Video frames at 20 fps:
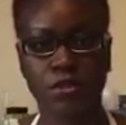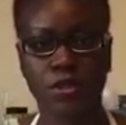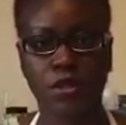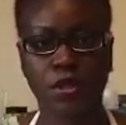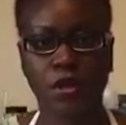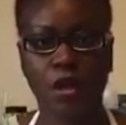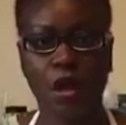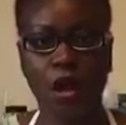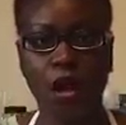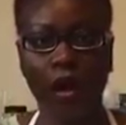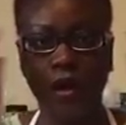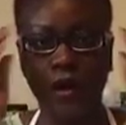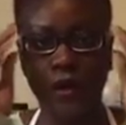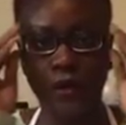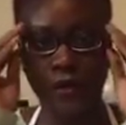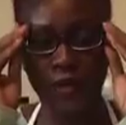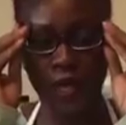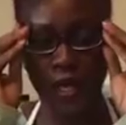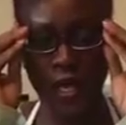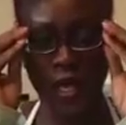
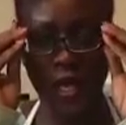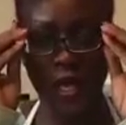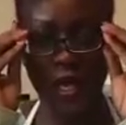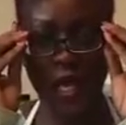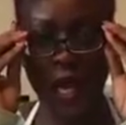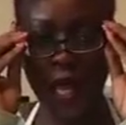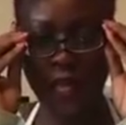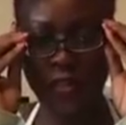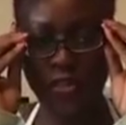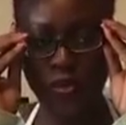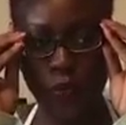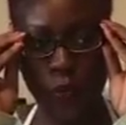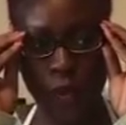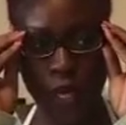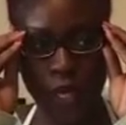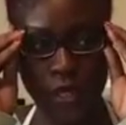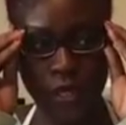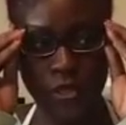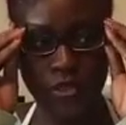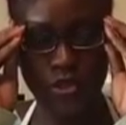lard. Not the
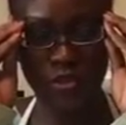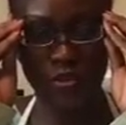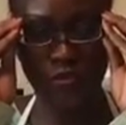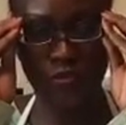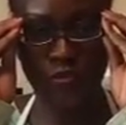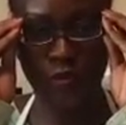way that you